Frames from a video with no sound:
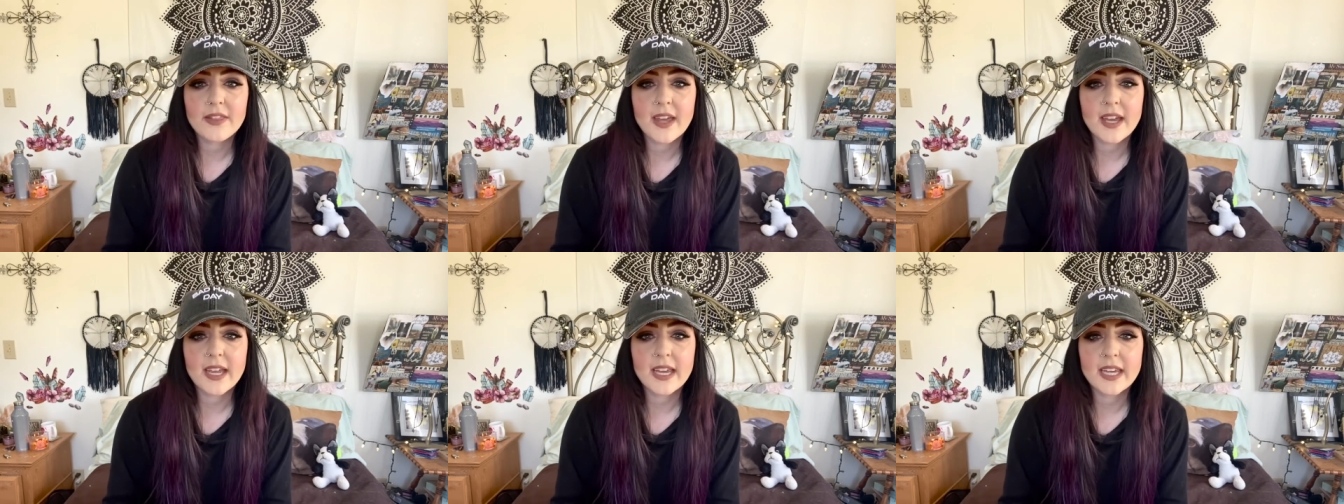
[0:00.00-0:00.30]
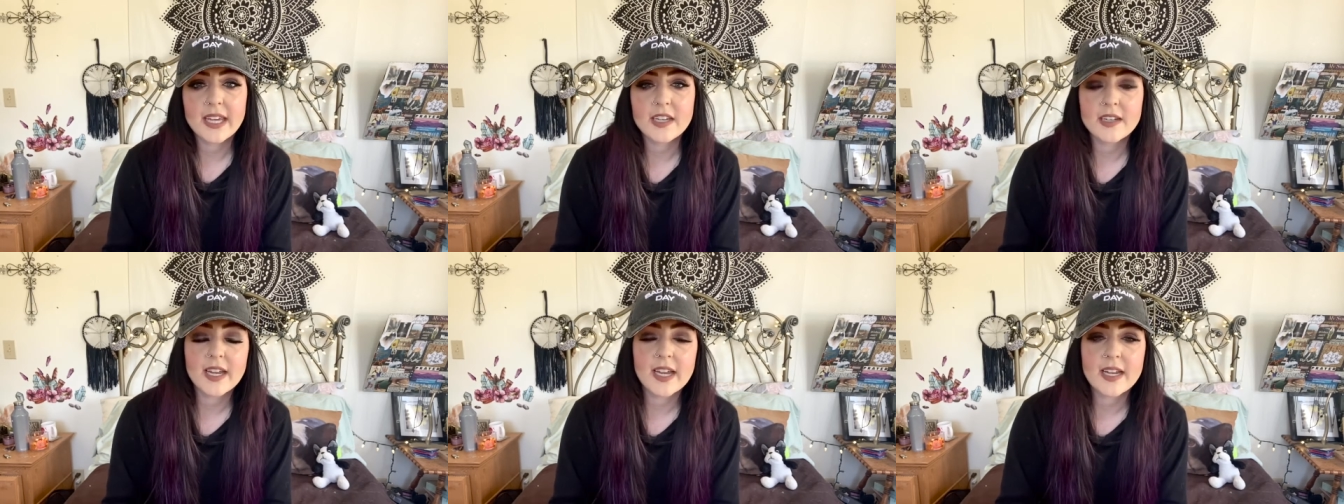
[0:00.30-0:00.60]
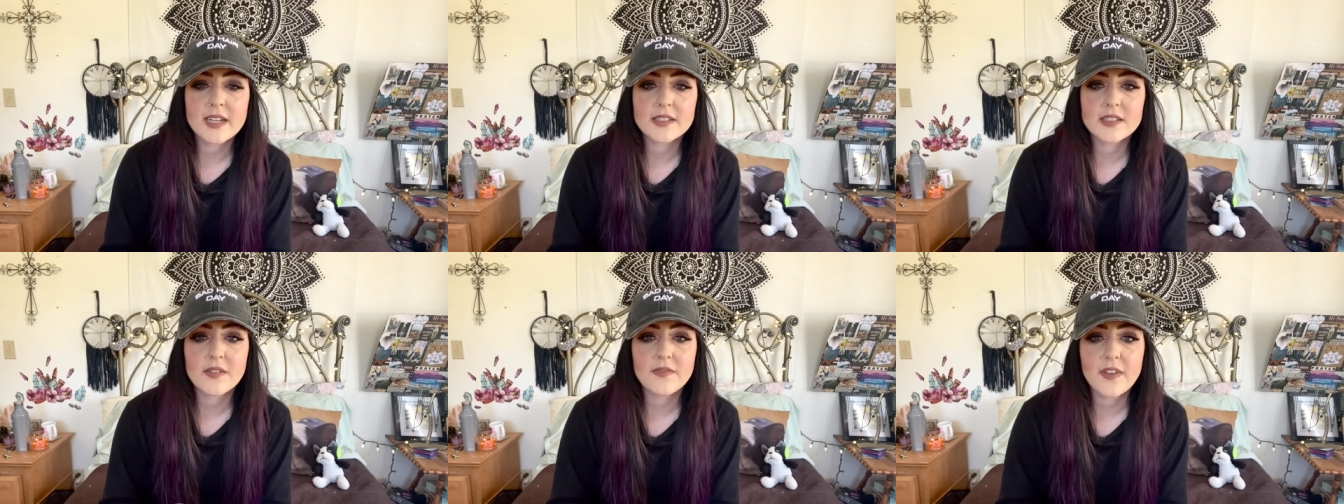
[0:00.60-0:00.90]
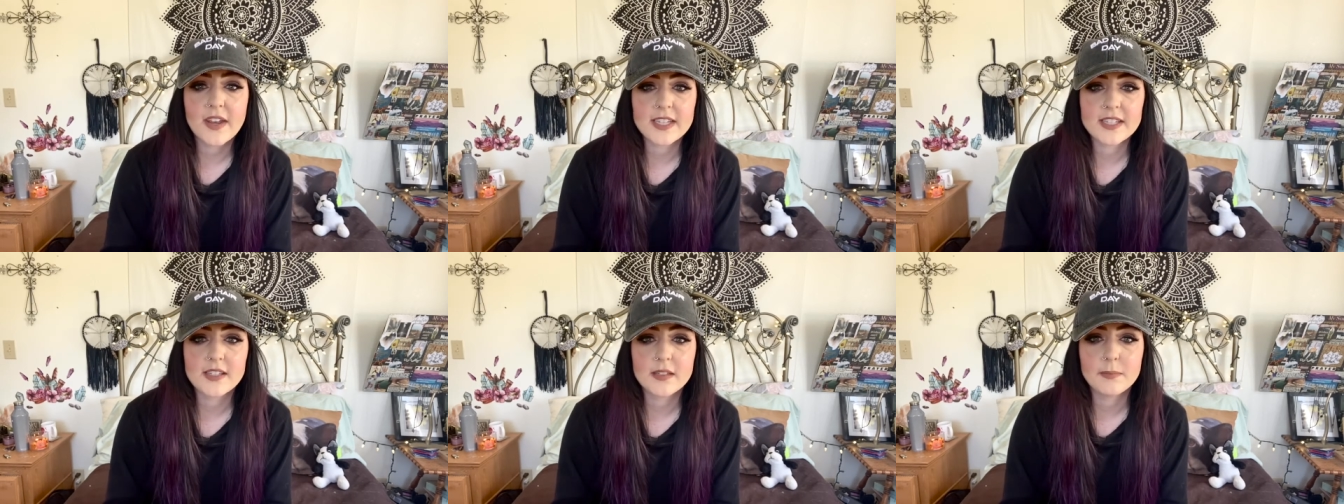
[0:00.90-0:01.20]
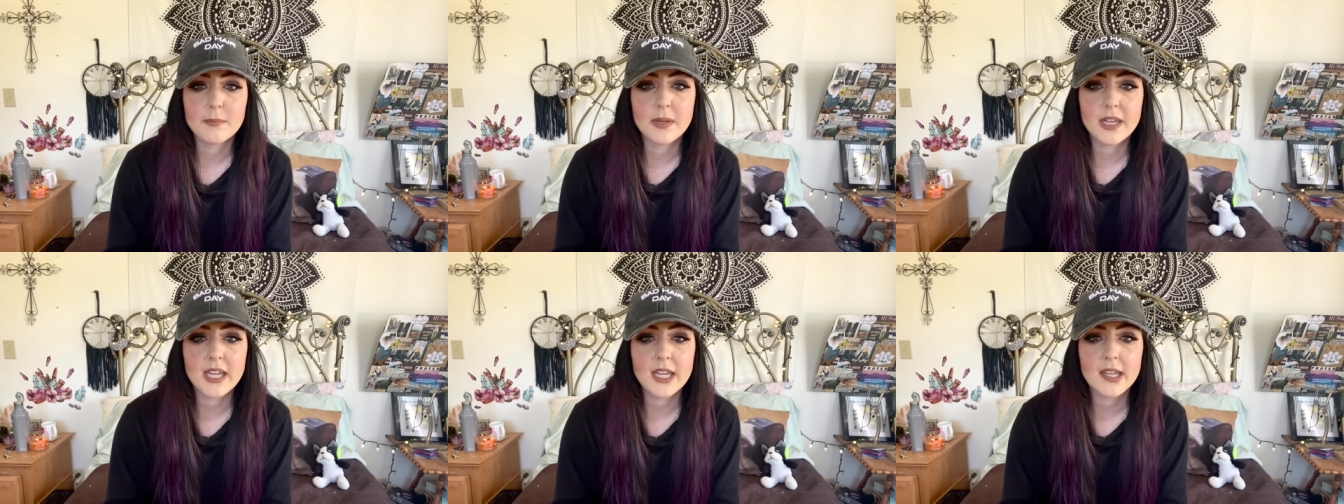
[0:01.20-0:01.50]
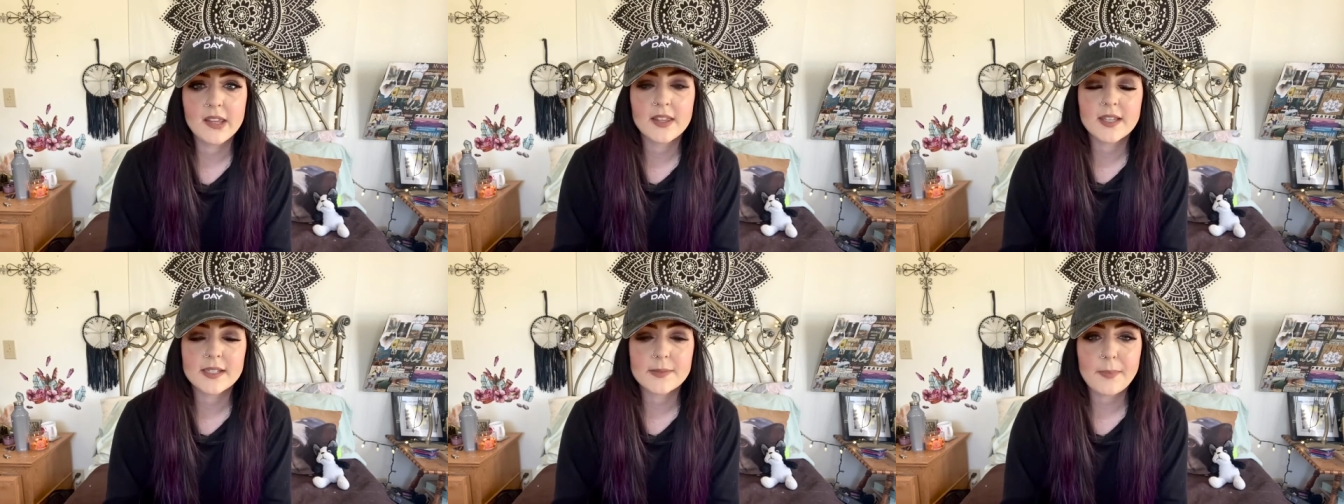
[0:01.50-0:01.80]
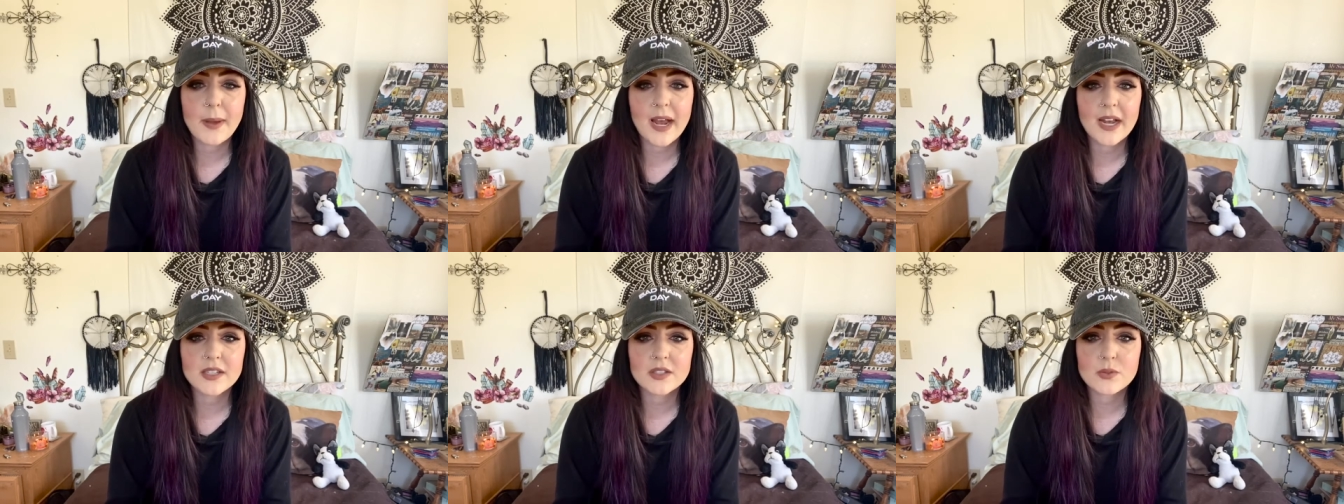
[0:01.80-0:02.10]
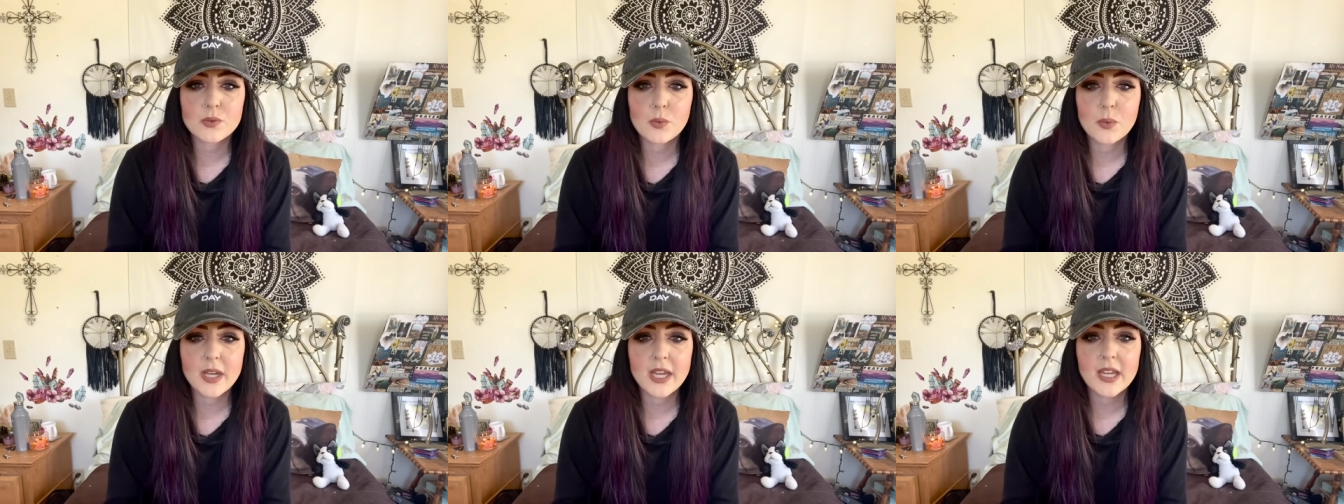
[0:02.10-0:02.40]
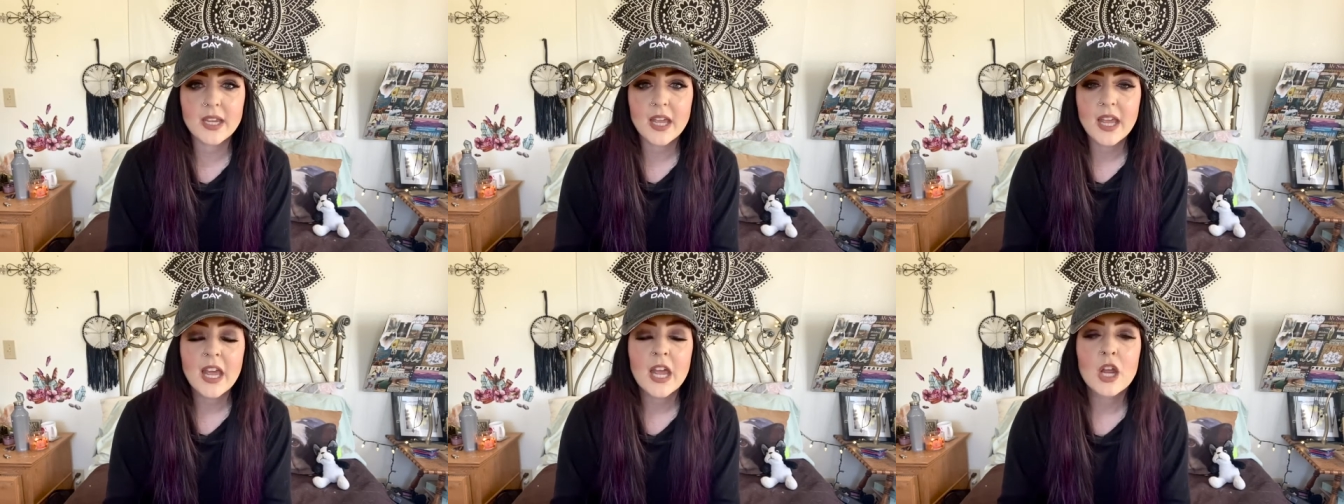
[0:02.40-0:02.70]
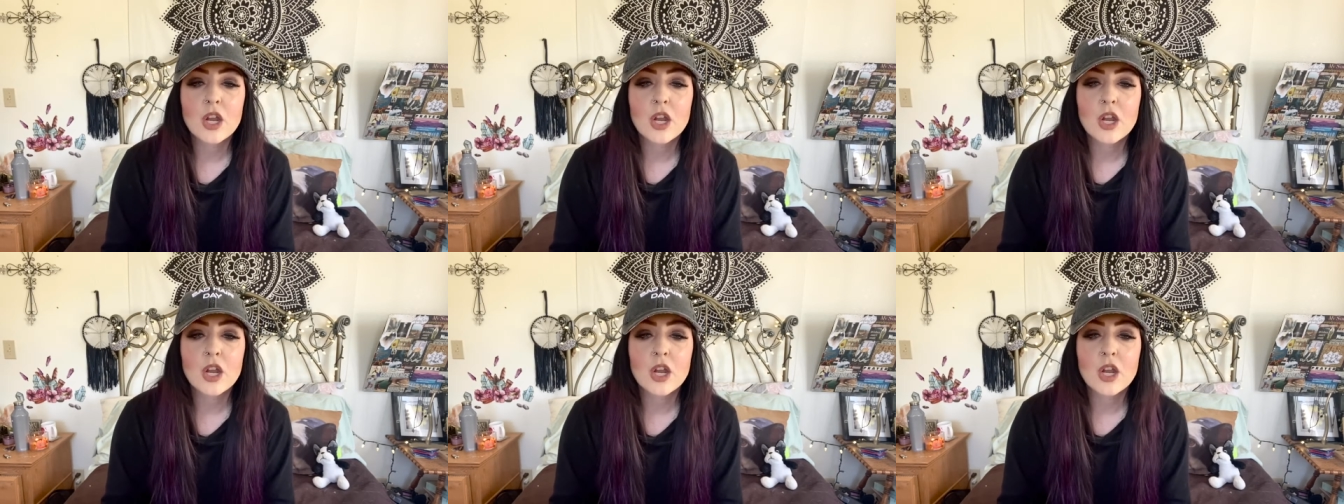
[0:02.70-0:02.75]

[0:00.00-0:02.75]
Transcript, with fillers: that it has affected me this past week,